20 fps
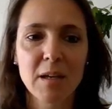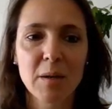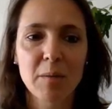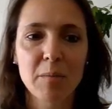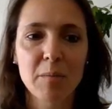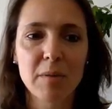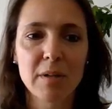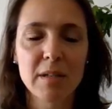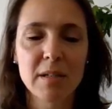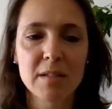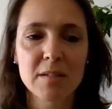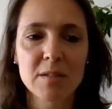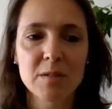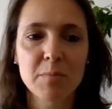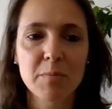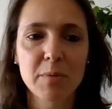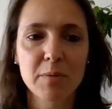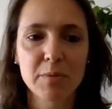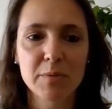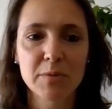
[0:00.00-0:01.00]
Please
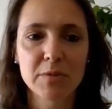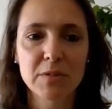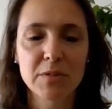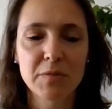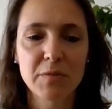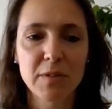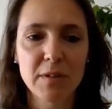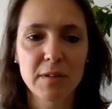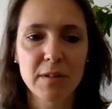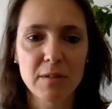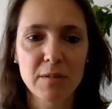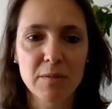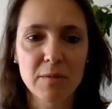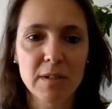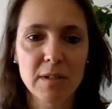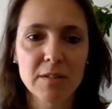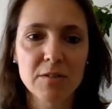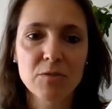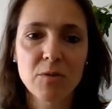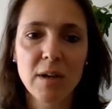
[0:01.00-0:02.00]
pause the video
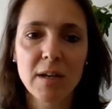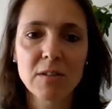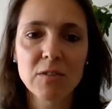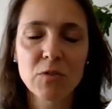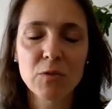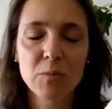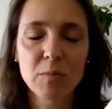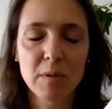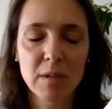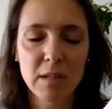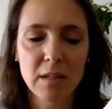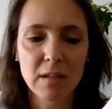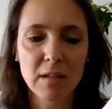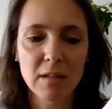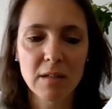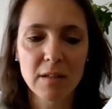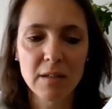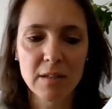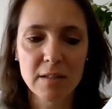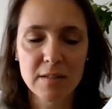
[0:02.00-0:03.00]
and try to make a
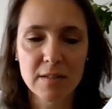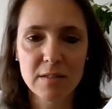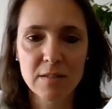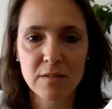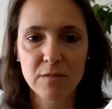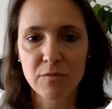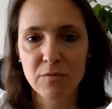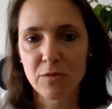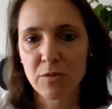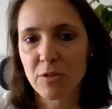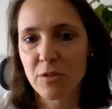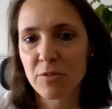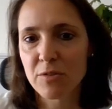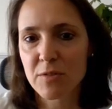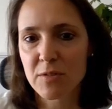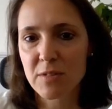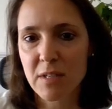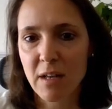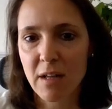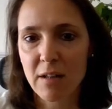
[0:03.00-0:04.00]
list for
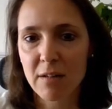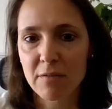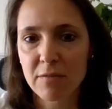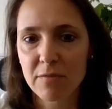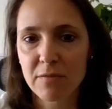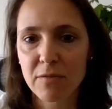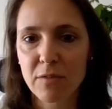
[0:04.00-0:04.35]
yourself